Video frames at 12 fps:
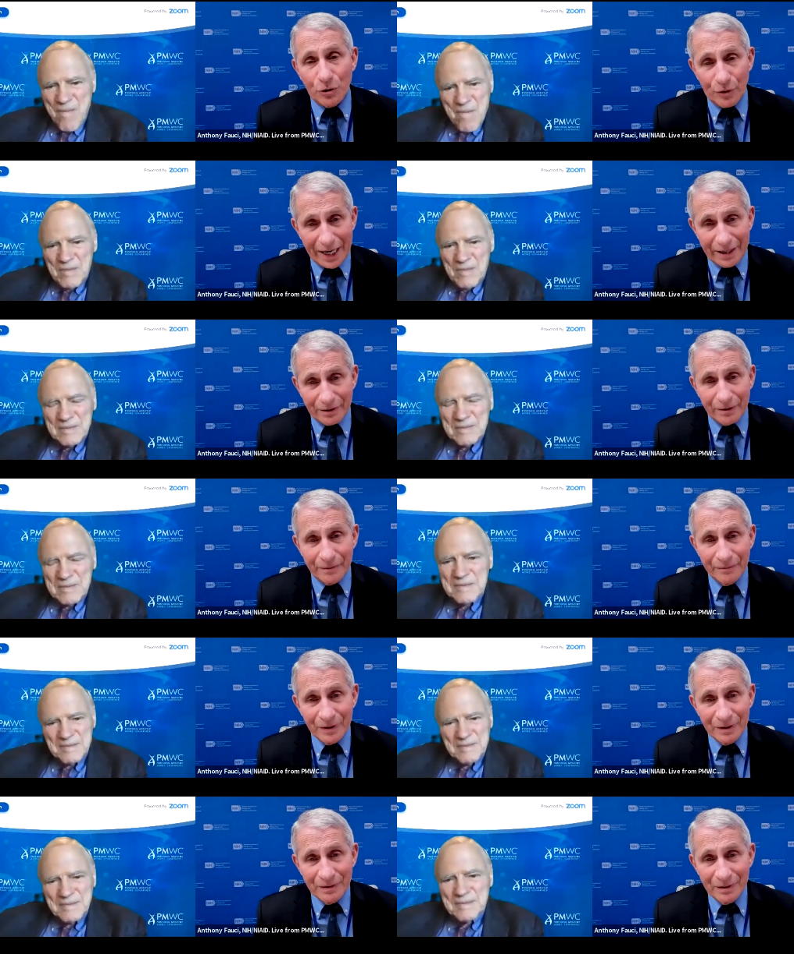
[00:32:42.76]
Speaker 1: greater
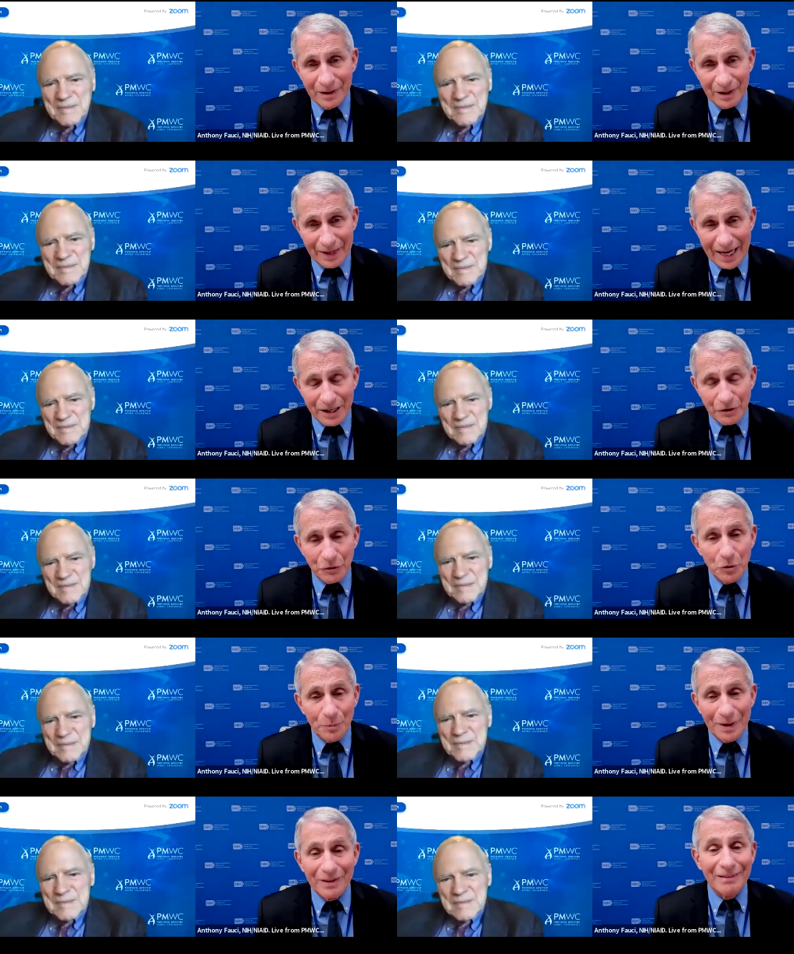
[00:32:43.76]
in that
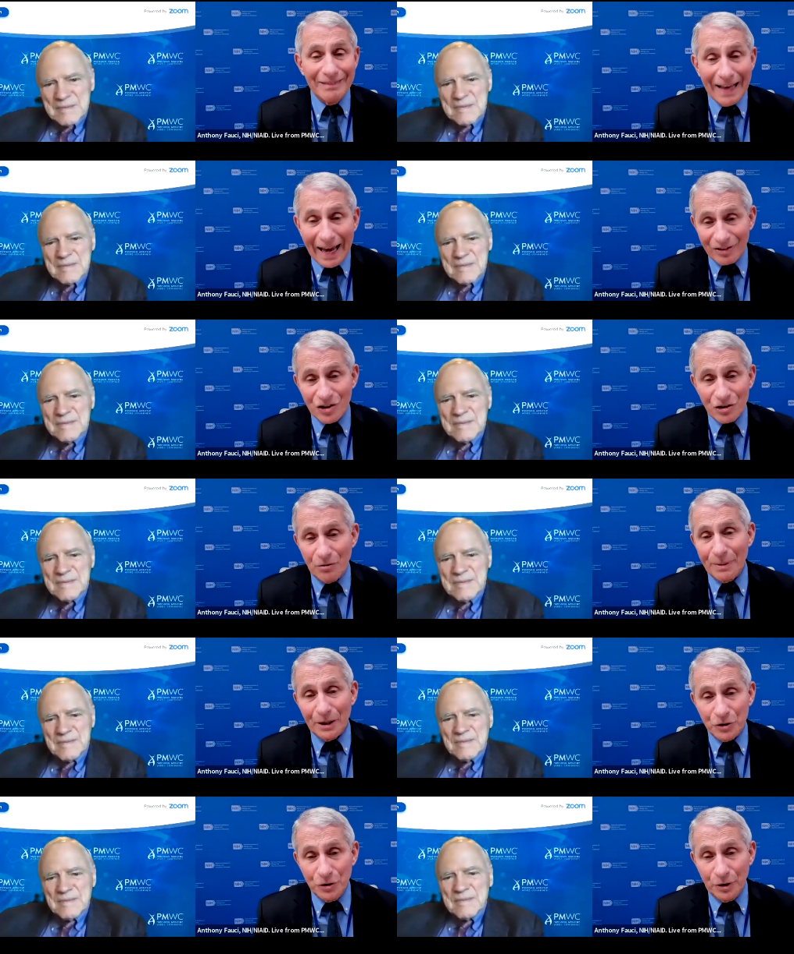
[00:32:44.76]
group, and the deaths are
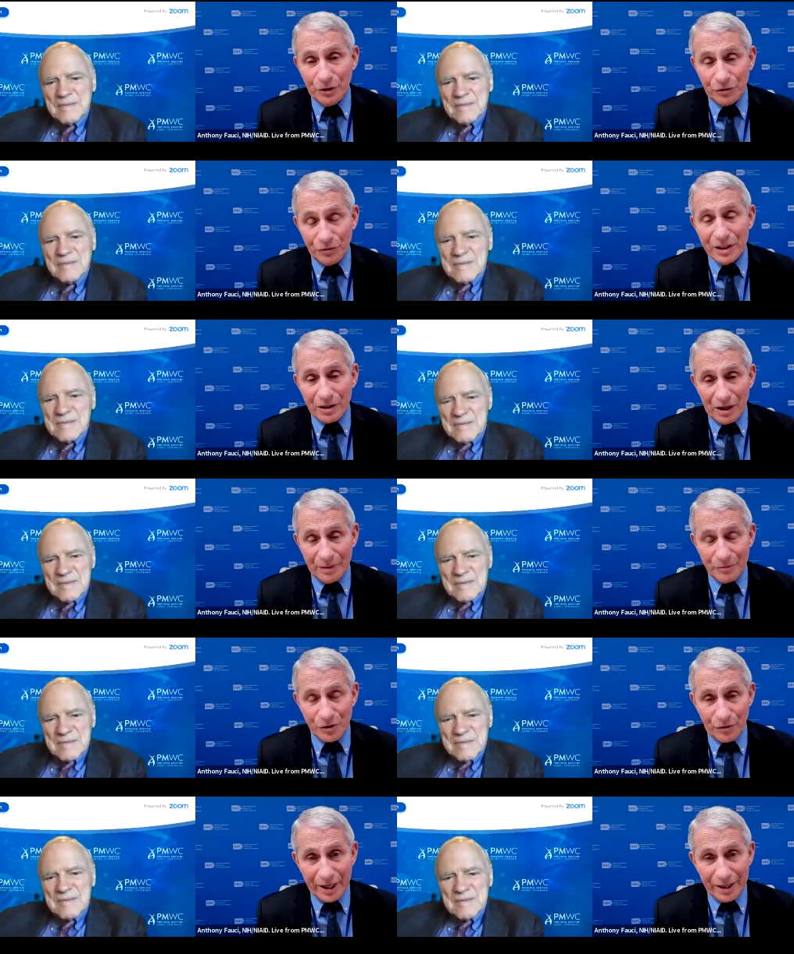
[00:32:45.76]
about two to three
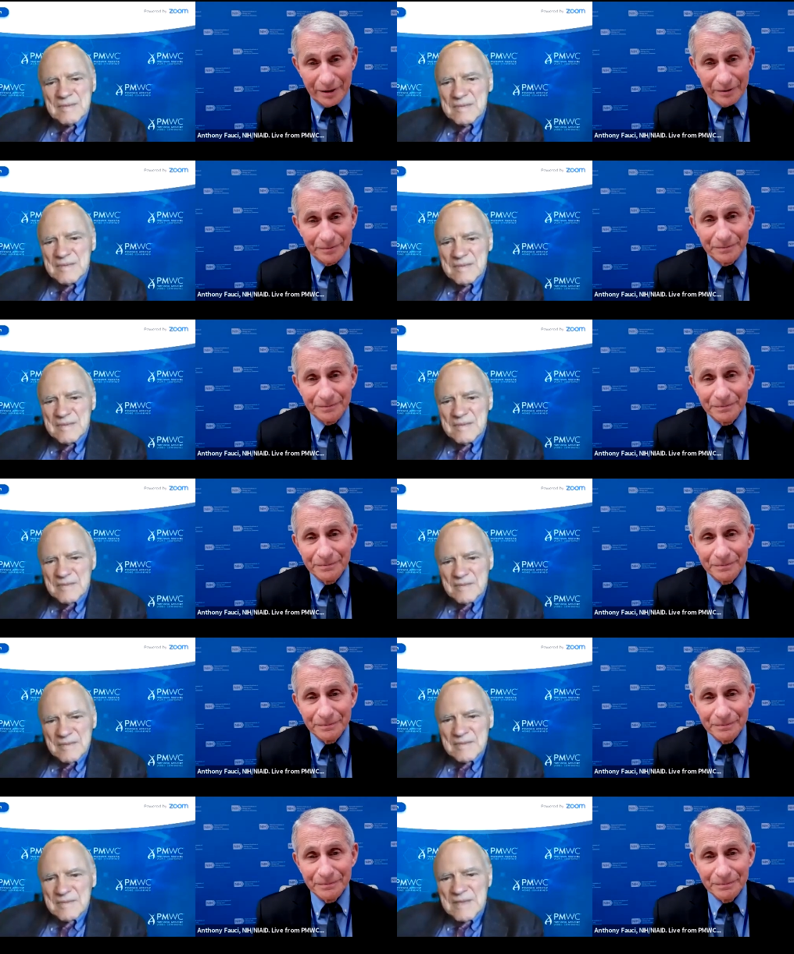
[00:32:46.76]
times greater.
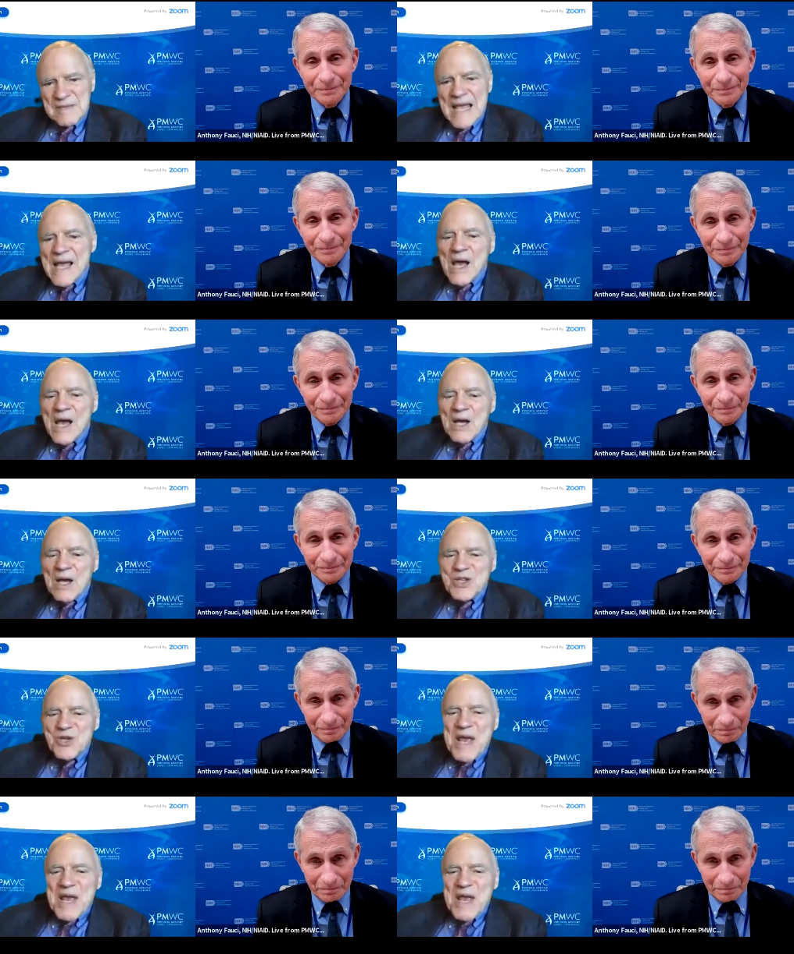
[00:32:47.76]
Speaker 2: Do
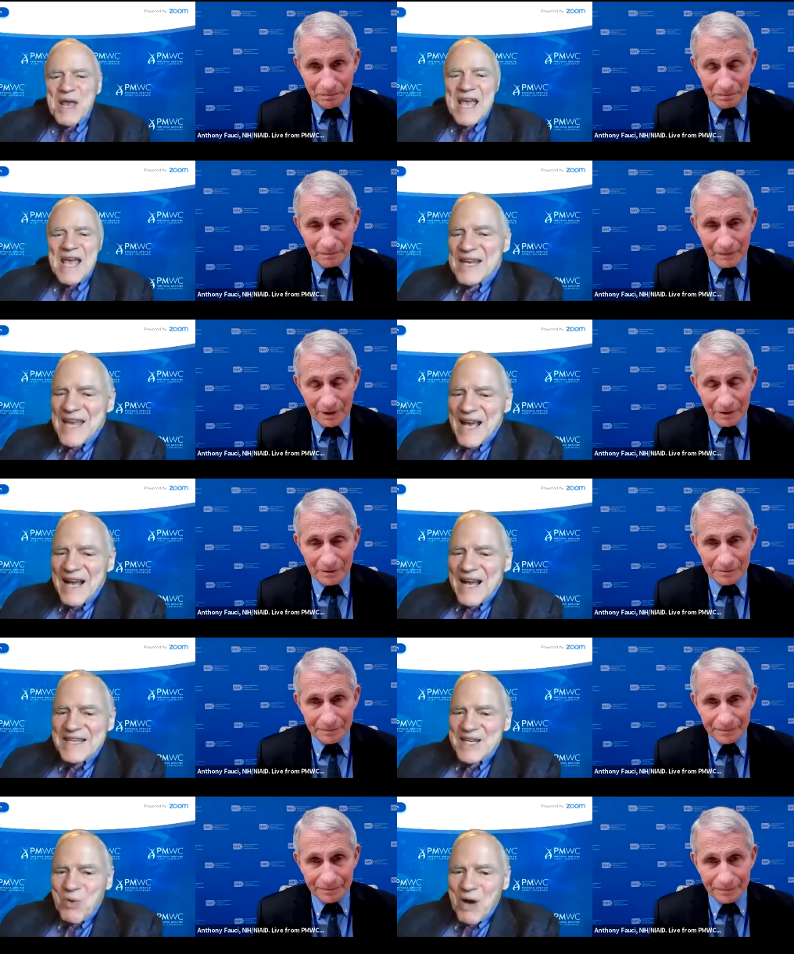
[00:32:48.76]
we have any
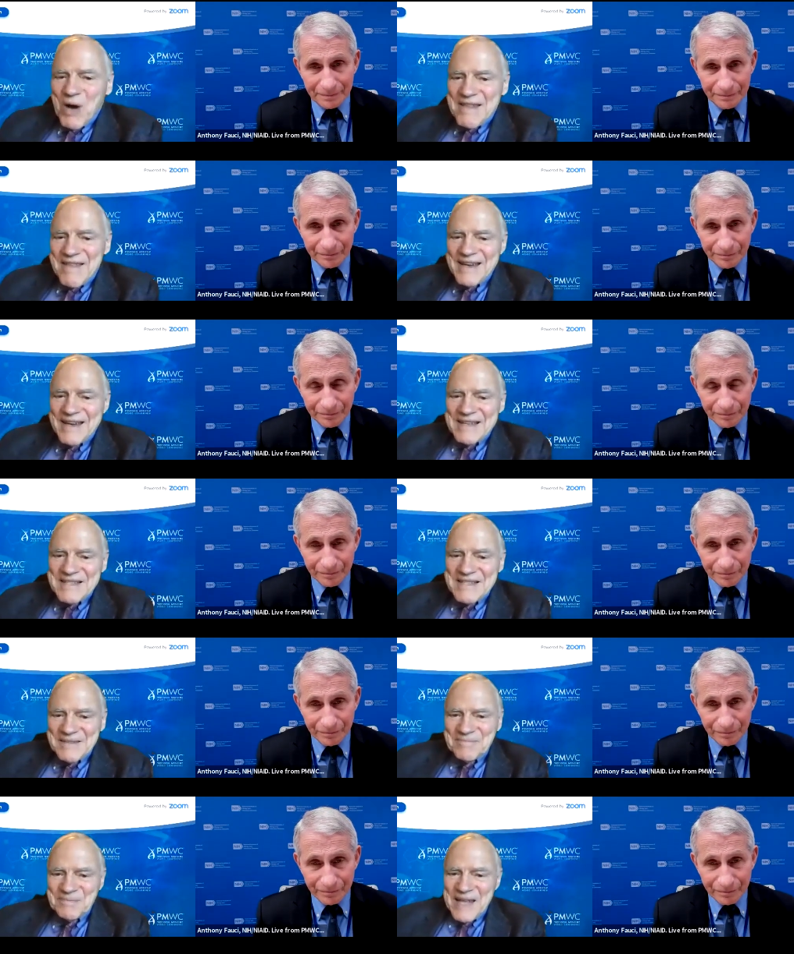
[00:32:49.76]
idea why that
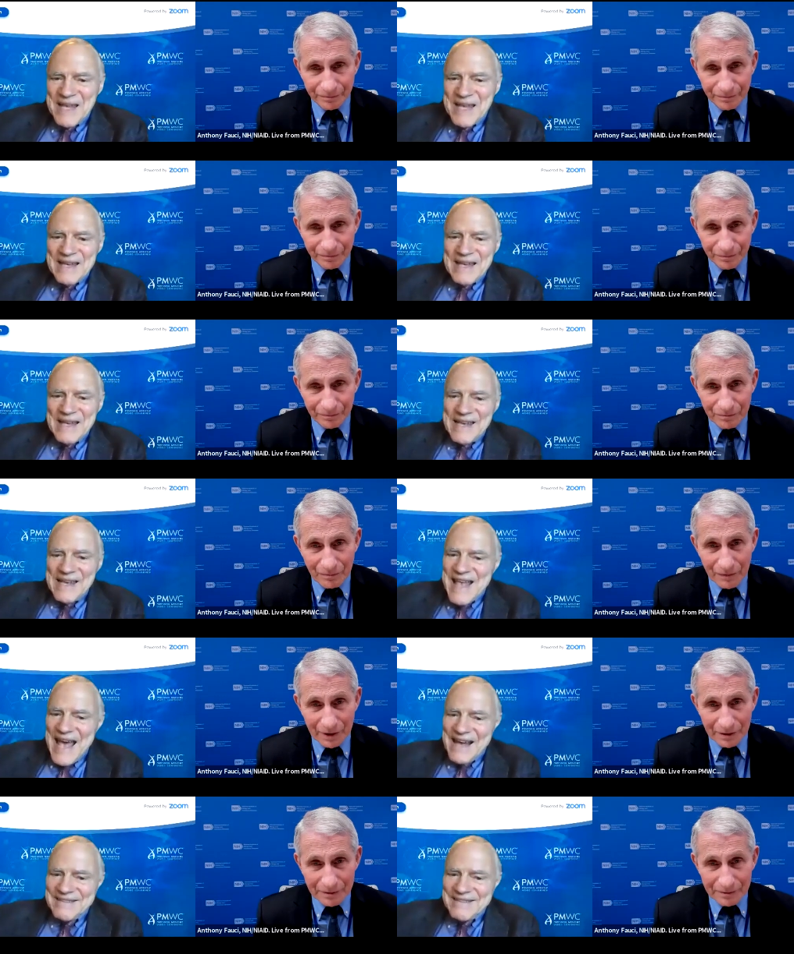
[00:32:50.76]
is? Is
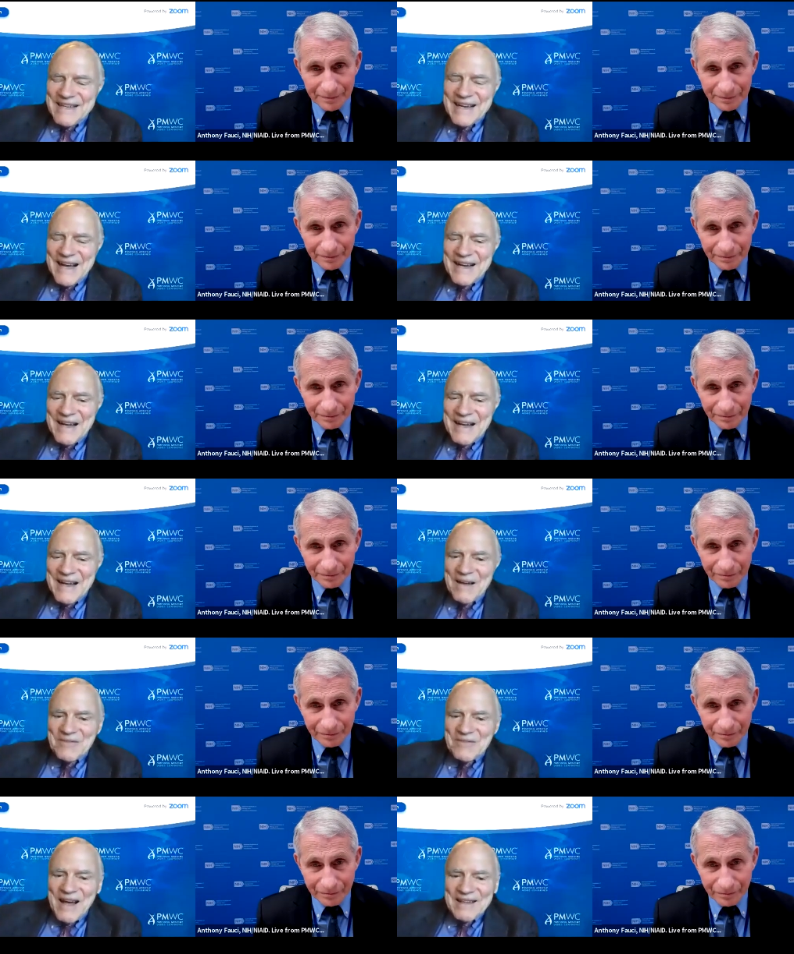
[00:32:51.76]
that uh, a,
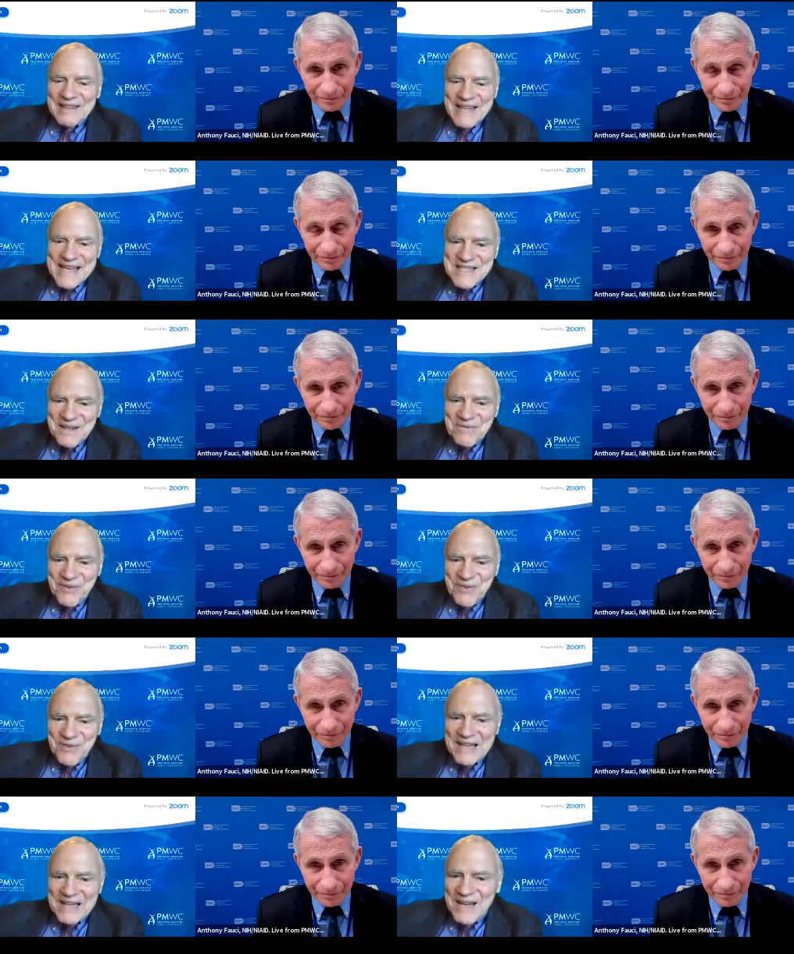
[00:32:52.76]
a, less
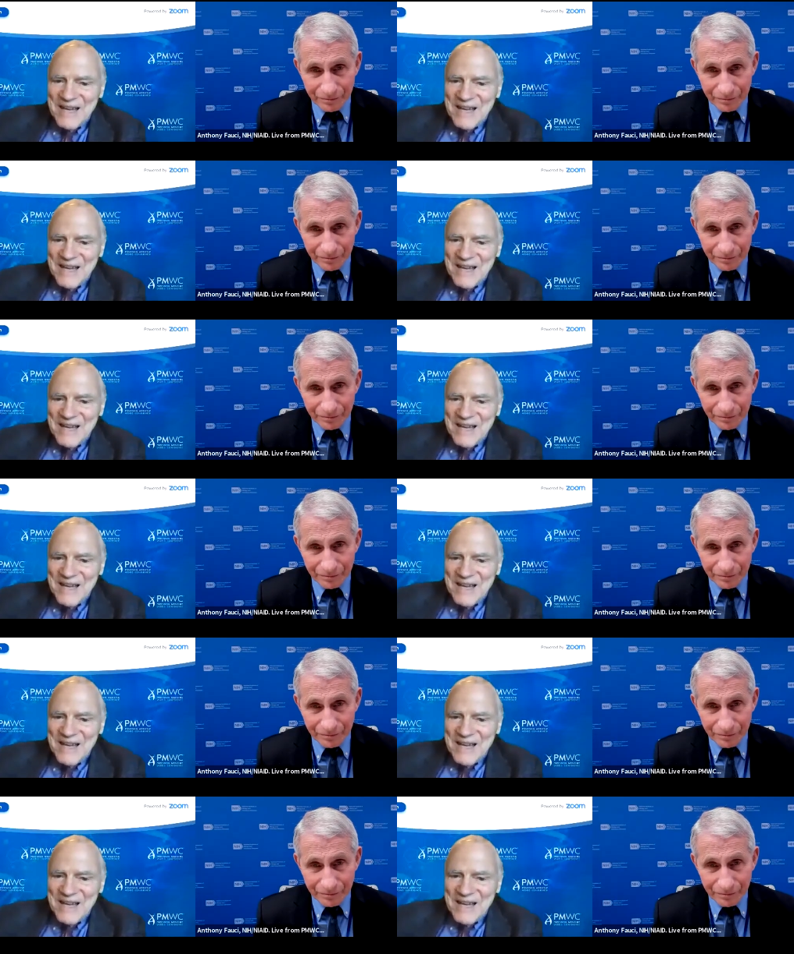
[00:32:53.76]
effective